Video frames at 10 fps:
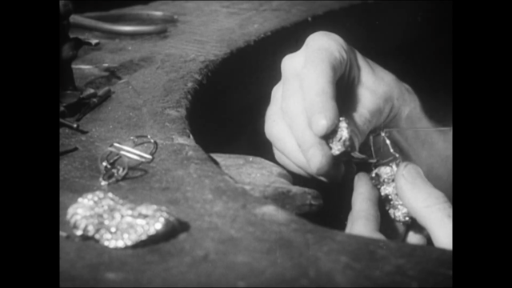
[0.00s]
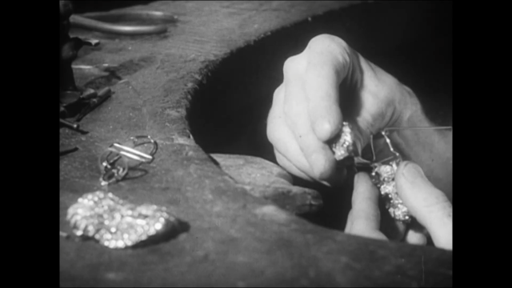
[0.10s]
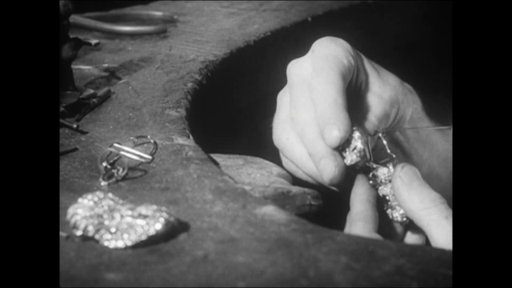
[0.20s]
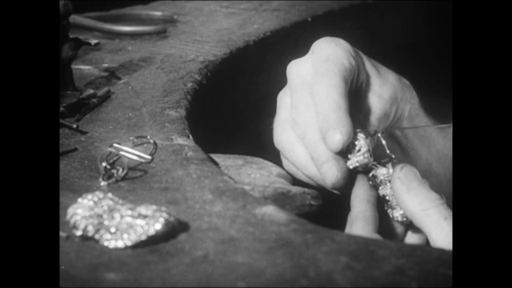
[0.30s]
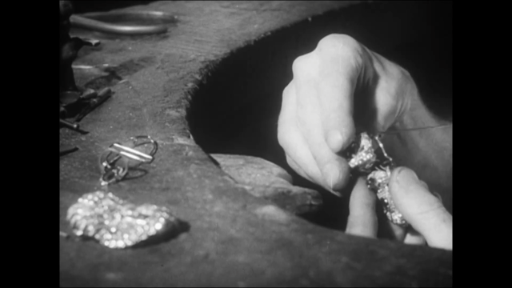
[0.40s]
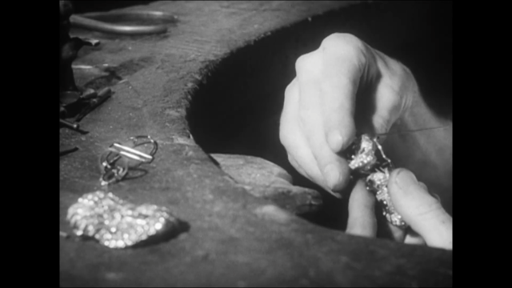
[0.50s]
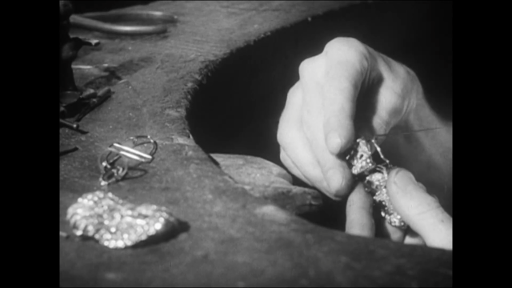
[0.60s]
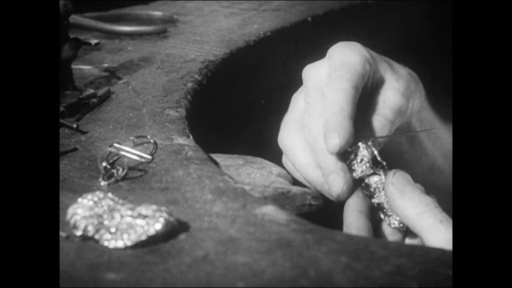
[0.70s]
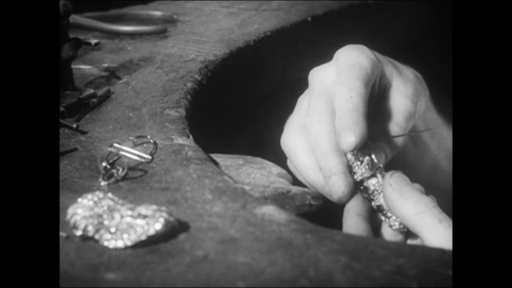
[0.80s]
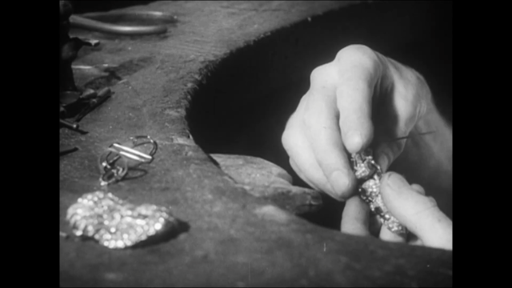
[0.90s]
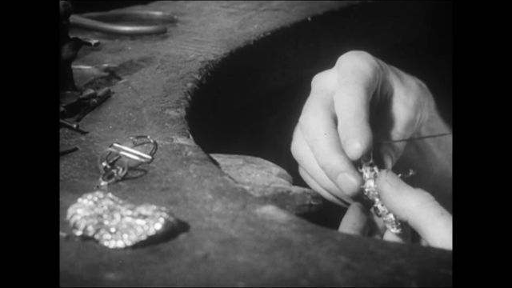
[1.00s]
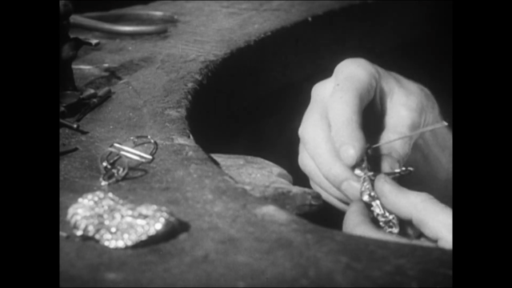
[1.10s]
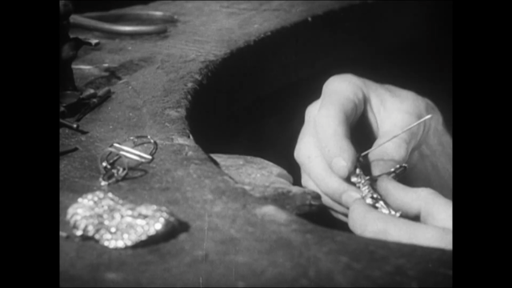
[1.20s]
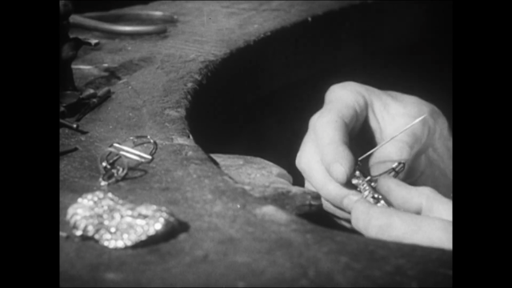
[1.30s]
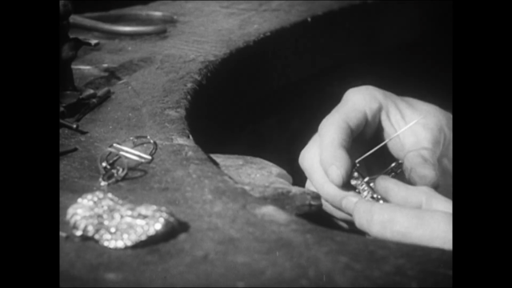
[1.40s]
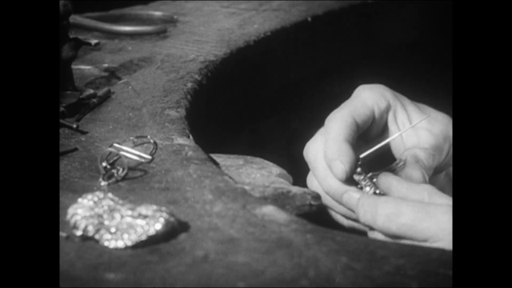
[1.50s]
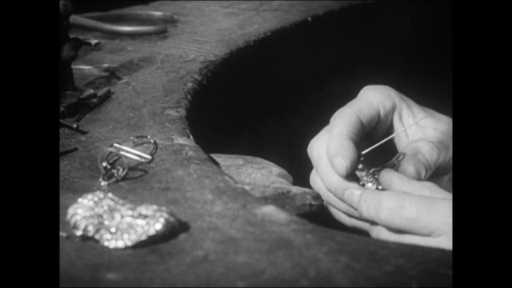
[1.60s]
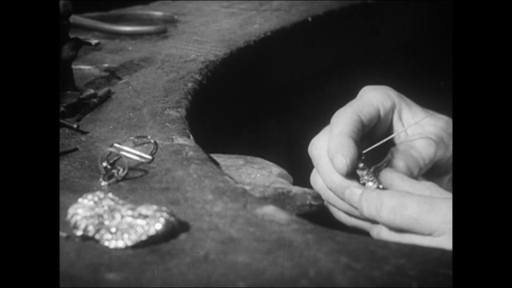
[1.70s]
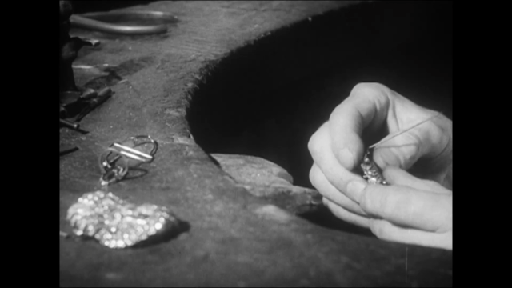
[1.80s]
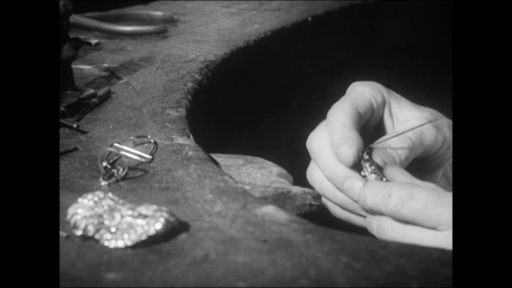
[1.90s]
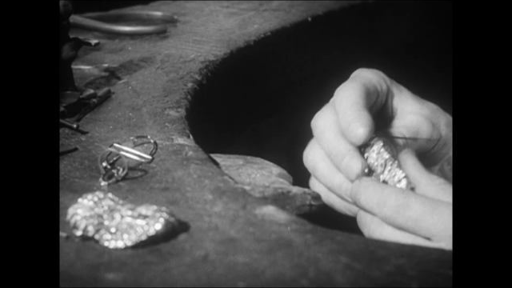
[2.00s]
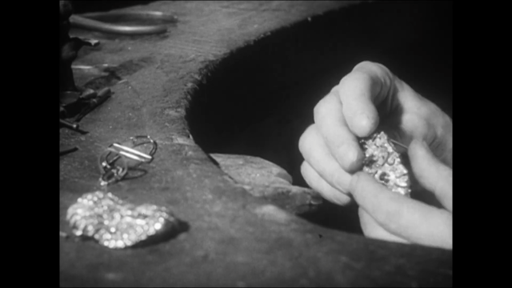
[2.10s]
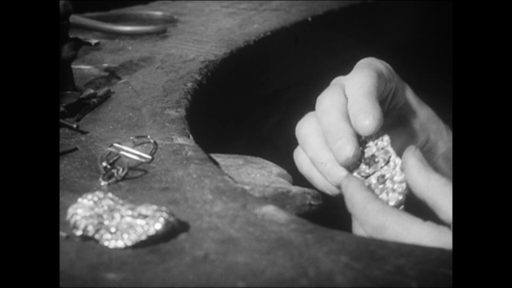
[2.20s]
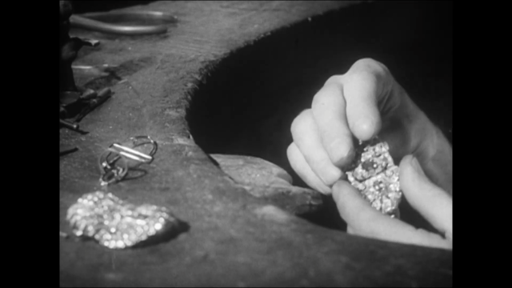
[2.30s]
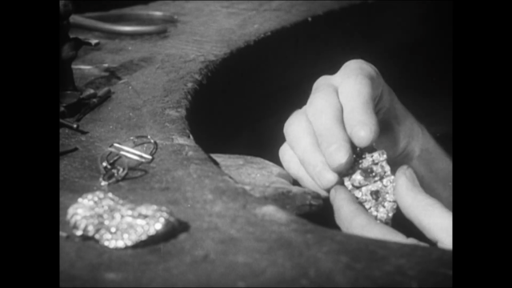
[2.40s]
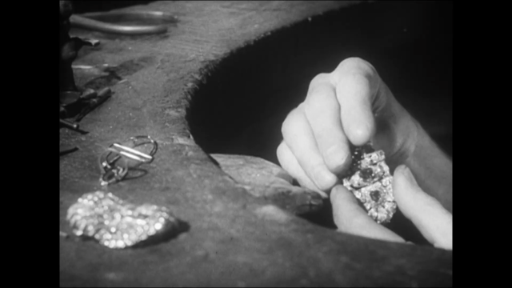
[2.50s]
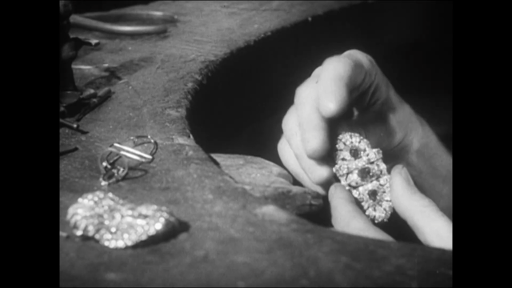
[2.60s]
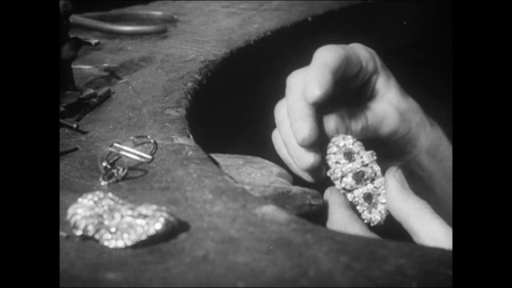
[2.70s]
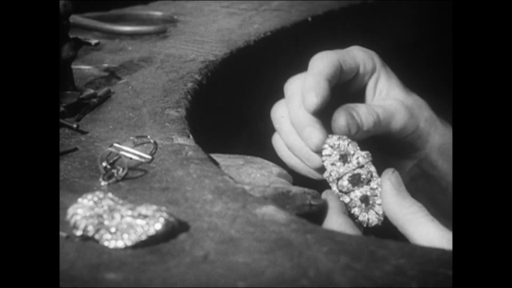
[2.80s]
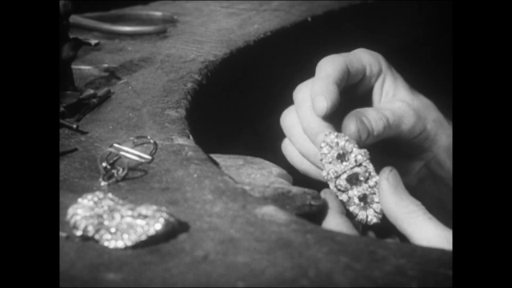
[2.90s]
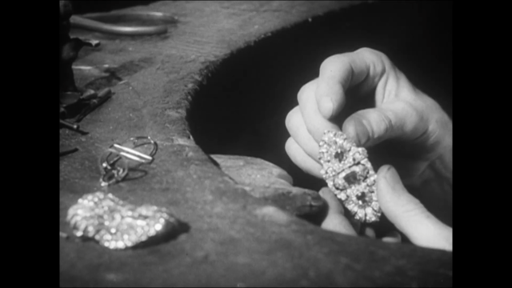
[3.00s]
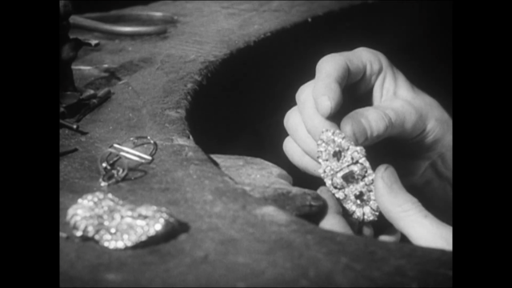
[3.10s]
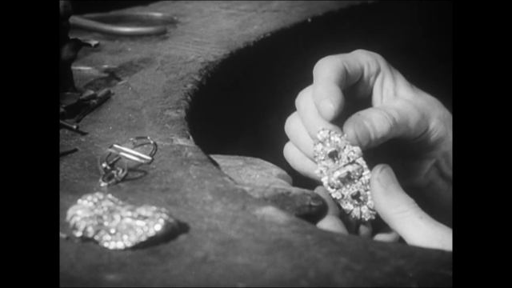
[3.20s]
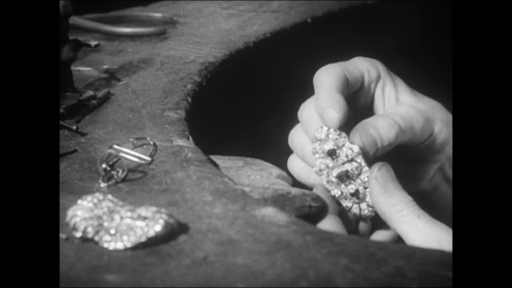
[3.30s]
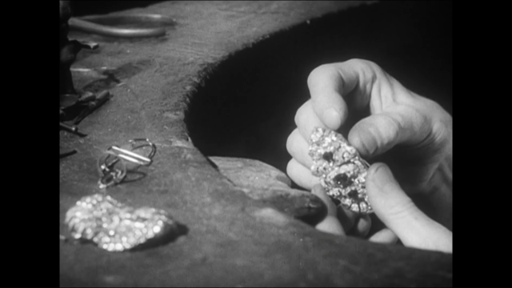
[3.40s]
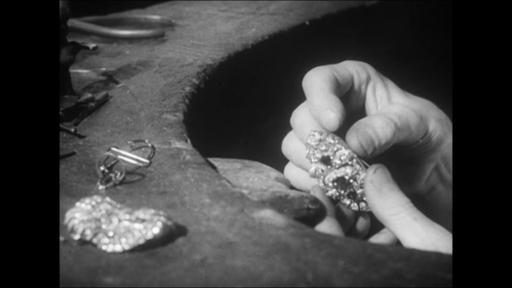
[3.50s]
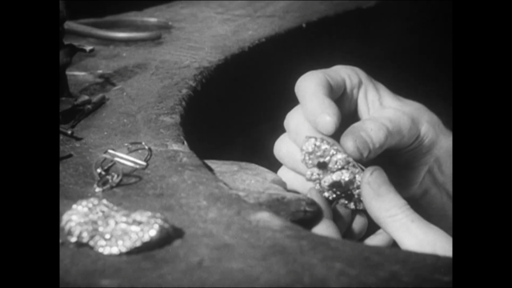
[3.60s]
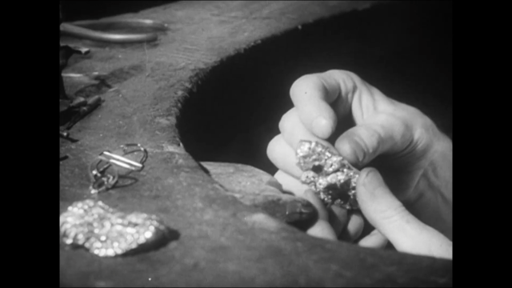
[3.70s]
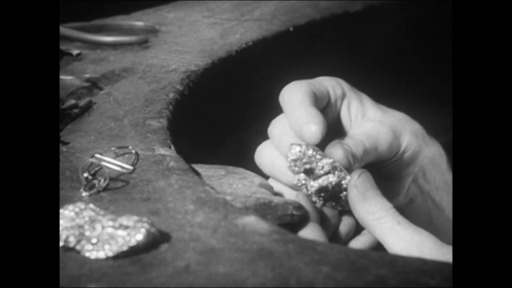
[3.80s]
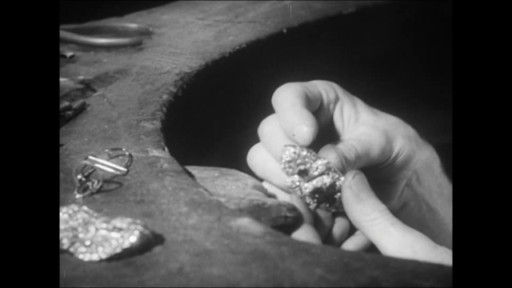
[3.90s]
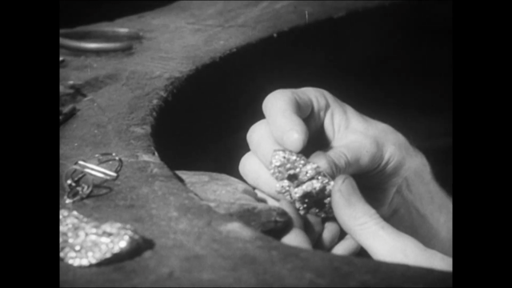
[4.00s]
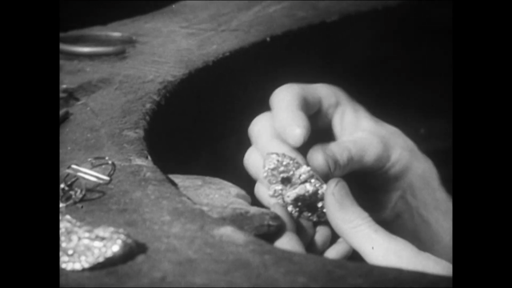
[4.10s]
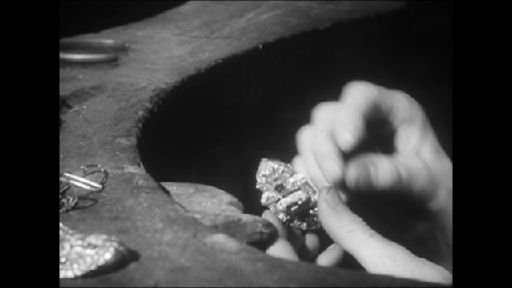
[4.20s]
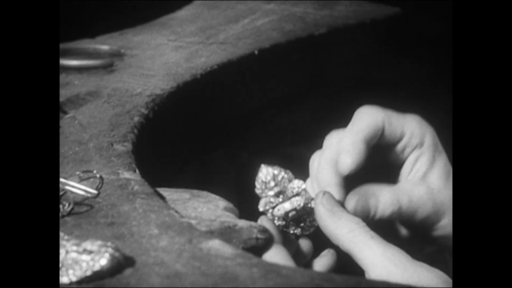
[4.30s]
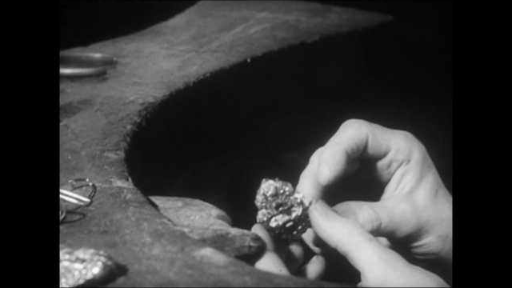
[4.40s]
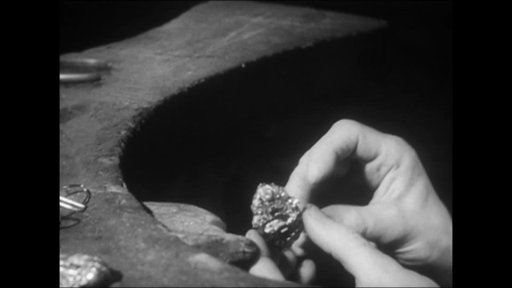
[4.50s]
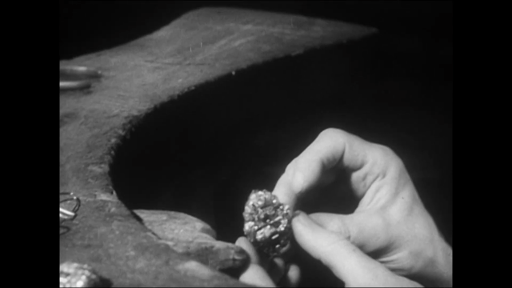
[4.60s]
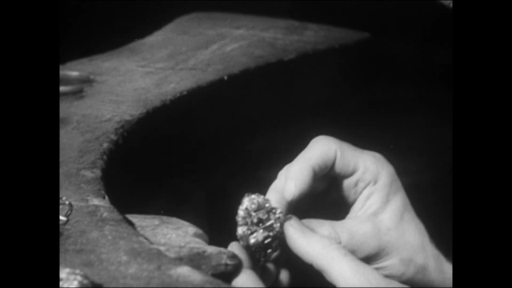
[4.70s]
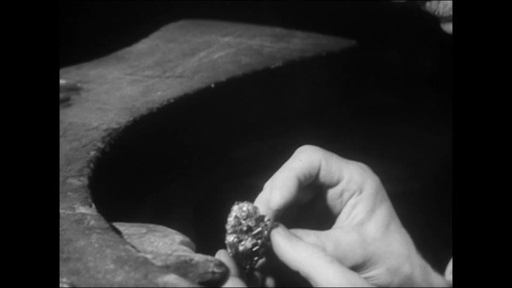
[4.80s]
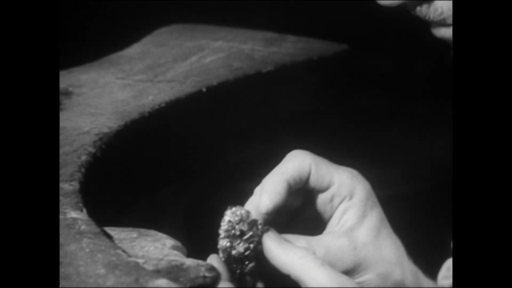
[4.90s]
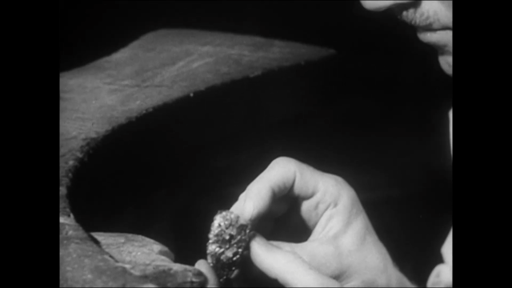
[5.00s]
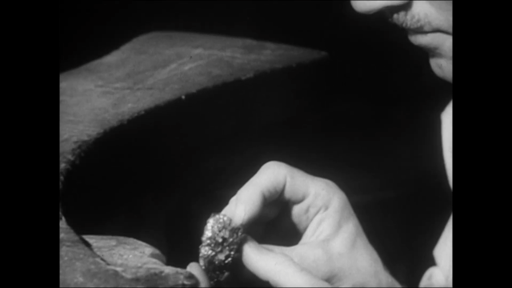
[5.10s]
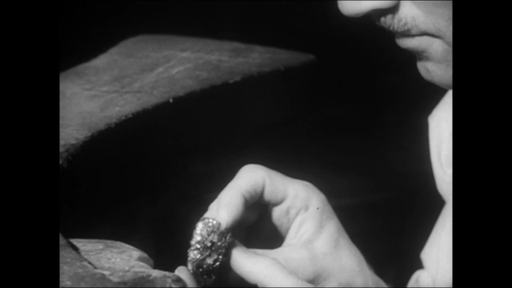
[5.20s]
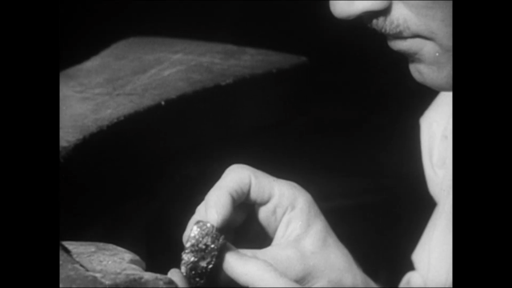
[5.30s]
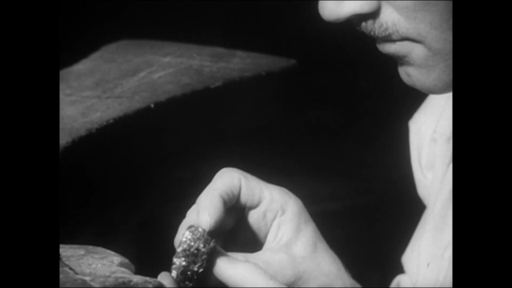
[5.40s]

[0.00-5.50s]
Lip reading: No face is visible, so there are no lips to read.